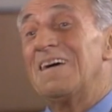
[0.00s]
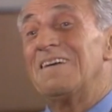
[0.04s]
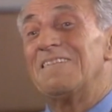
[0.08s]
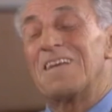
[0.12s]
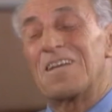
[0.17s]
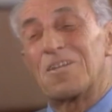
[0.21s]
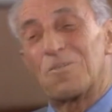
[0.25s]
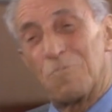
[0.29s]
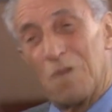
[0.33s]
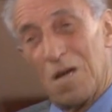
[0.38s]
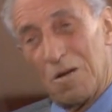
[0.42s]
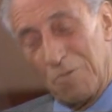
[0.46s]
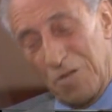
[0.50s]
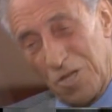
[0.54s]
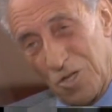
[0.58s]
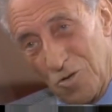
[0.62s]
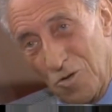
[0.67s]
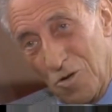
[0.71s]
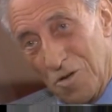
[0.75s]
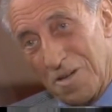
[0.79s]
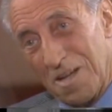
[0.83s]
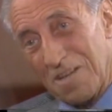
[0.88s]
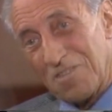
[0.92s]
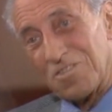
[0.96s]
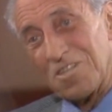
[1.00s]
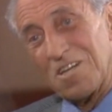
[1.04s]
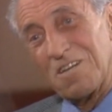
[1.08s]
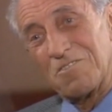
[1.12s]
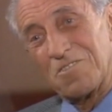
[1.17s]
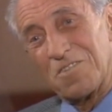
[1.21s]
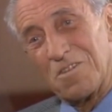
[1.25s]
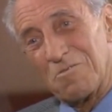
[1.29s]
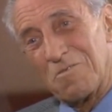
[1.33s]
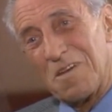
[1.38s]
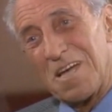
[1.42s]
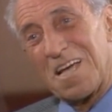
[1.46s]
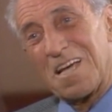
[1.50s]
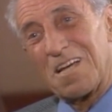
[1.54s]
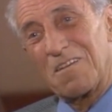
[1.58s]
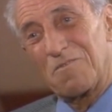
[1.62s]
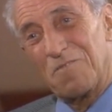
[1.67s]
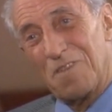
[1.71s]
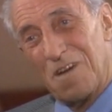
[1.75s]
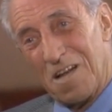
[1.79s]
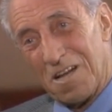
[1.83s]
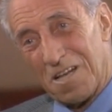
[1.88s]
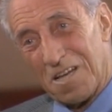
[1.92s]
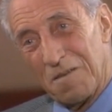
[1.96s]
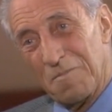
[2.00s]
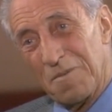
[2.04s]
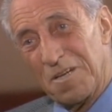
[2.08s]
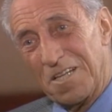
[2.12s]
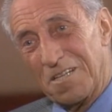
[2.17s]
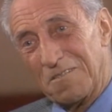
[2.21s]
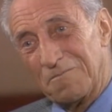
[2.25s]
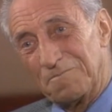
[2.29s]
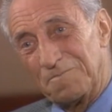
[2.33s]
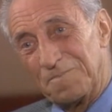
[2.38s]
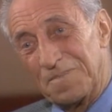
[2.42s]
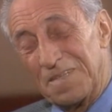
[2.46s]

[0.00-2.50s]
That's why we called ourselves the Rank and File Committee.